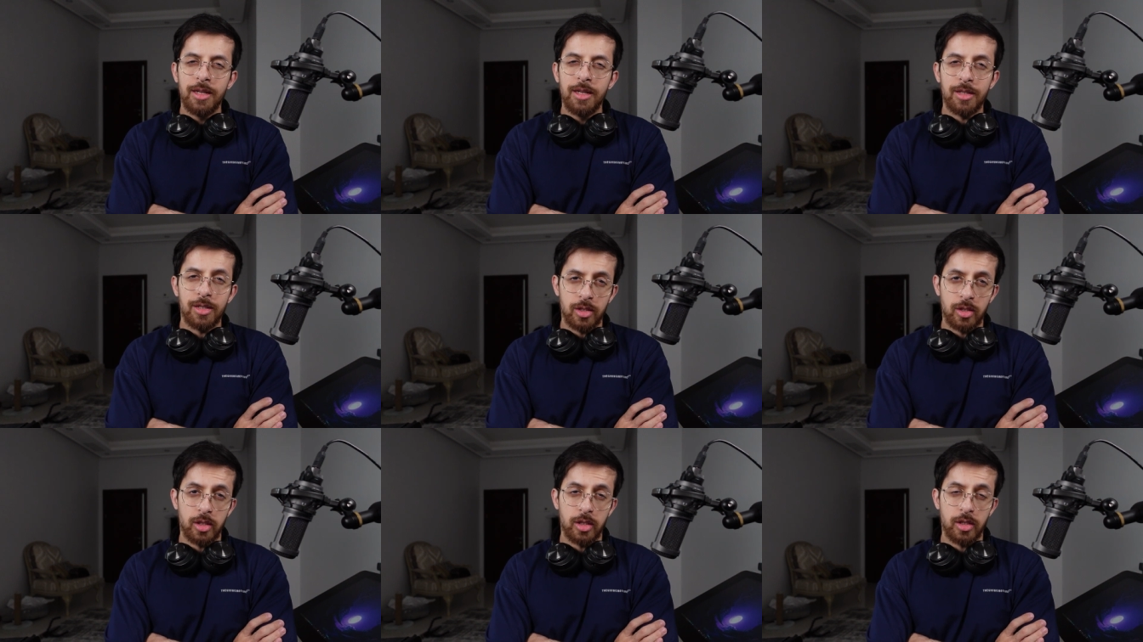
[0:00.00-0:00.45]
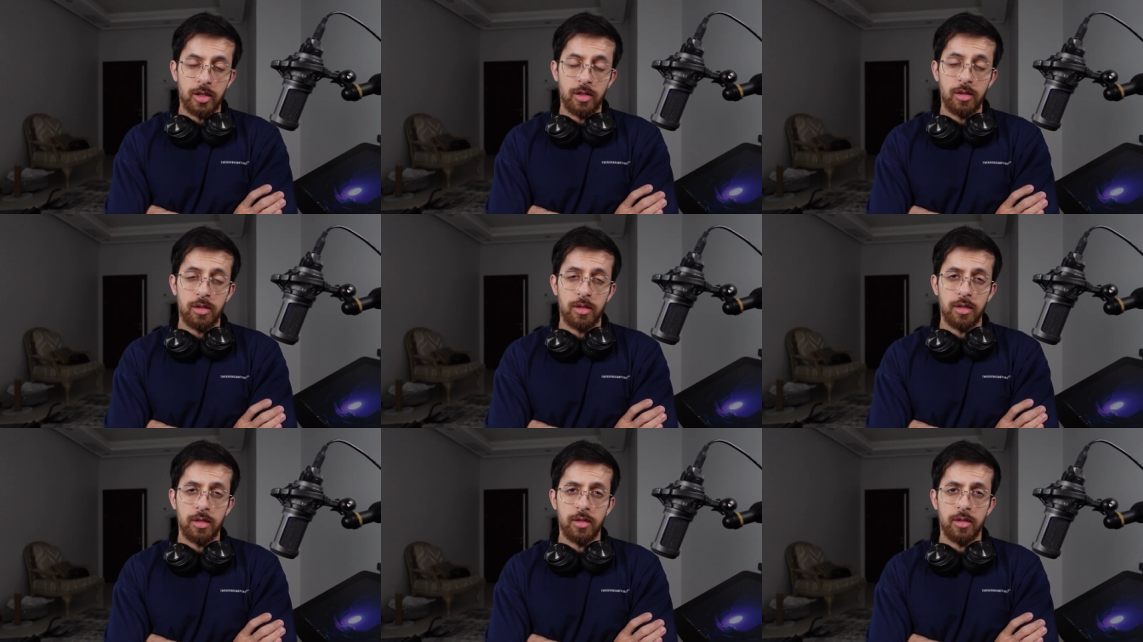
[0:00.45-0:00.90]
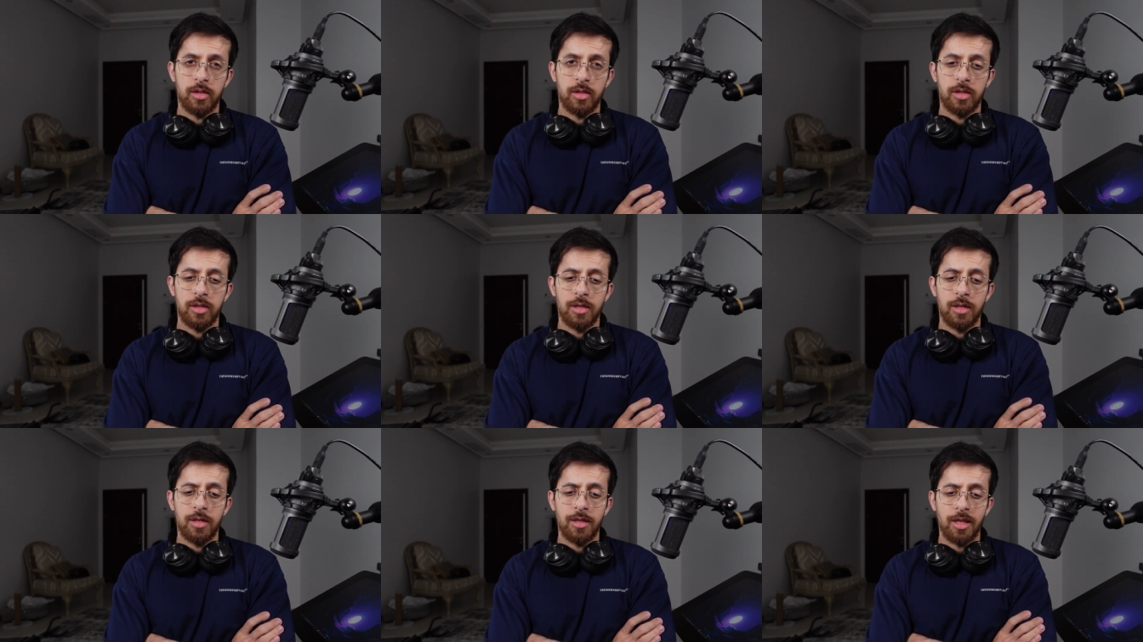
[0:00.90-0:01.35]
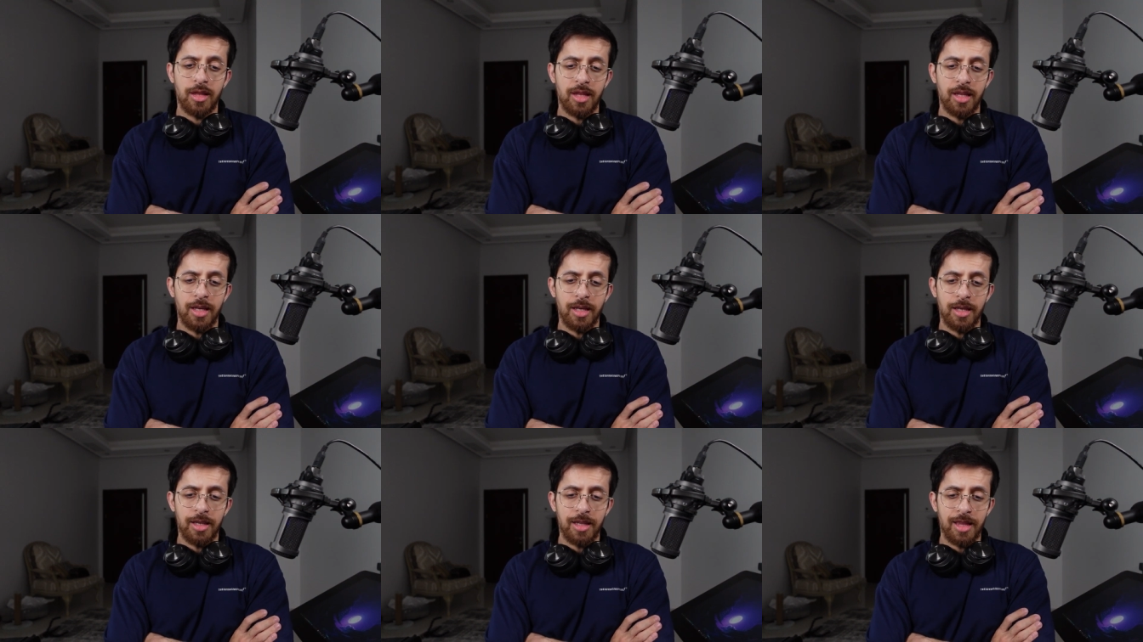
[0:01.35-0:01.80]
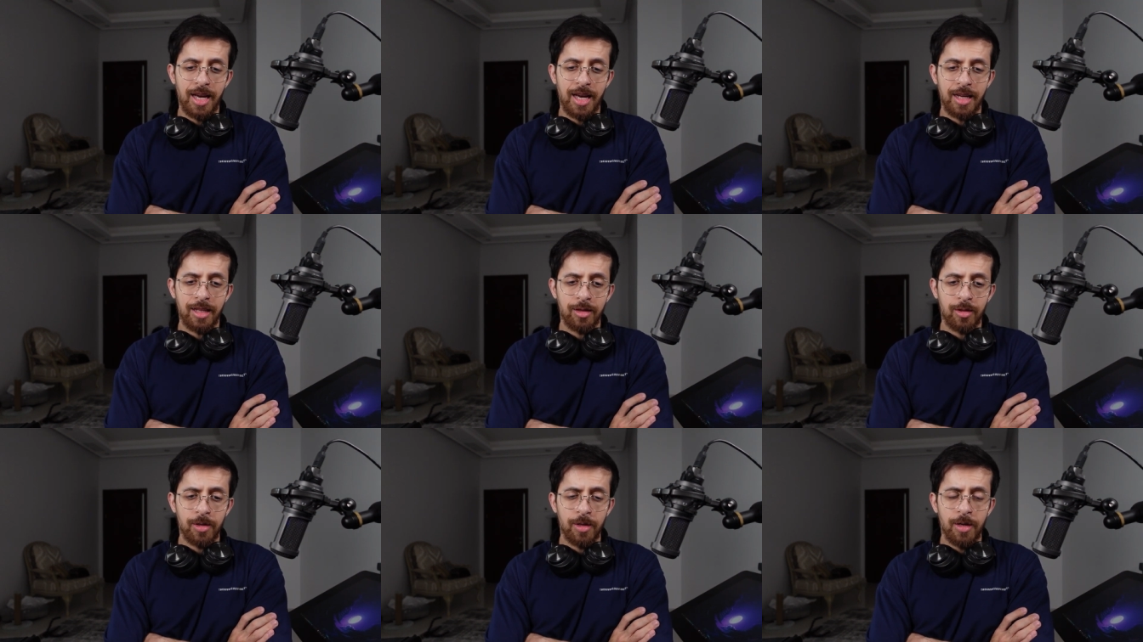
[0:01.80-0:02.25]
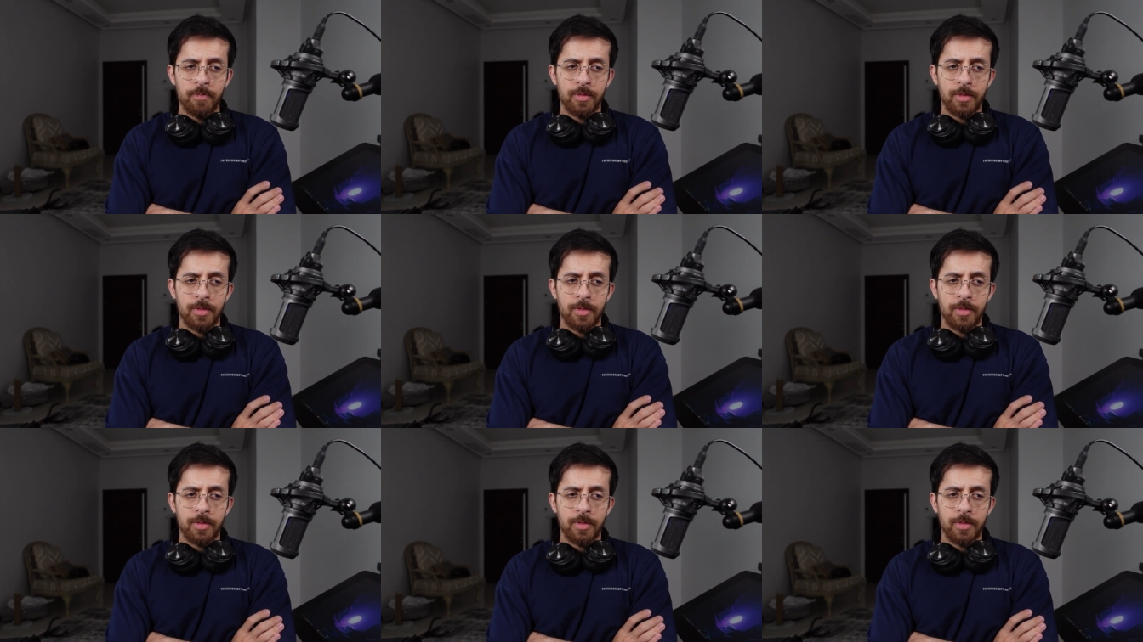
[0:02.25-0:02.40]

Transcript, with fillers: resistance, the thing that